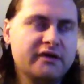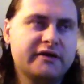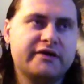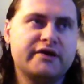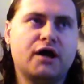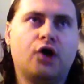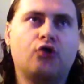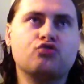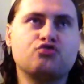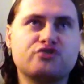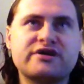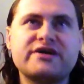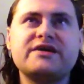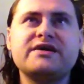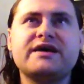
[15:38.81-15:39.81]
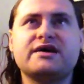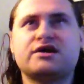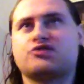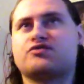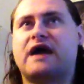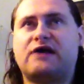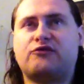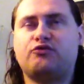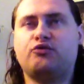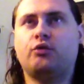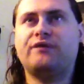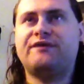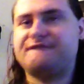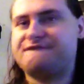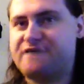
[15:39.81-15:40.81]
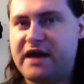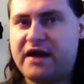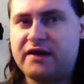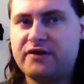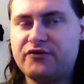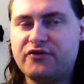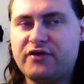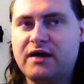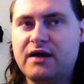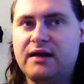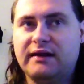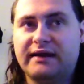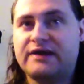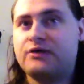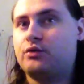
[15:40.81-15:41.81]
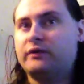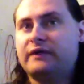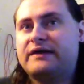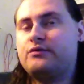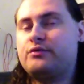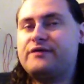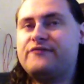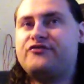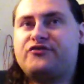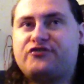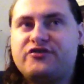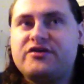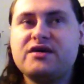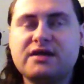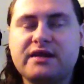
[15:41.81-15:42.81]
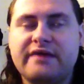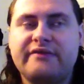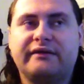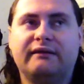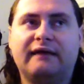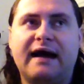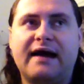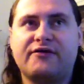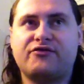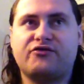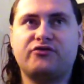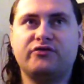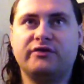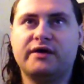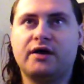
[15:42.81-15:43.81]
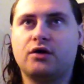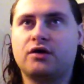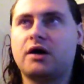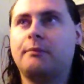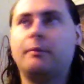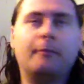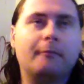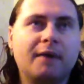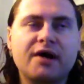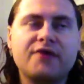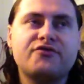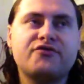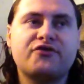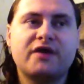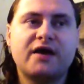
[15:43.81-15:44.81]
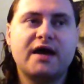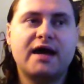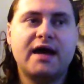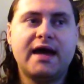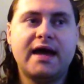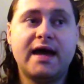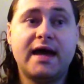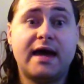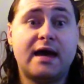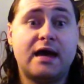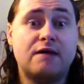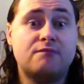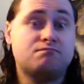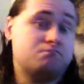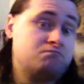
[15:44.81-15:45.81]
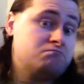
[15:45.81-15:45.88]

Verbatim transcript: you know, re-interact with the fans like like we've seen in the last, you know, a couple months and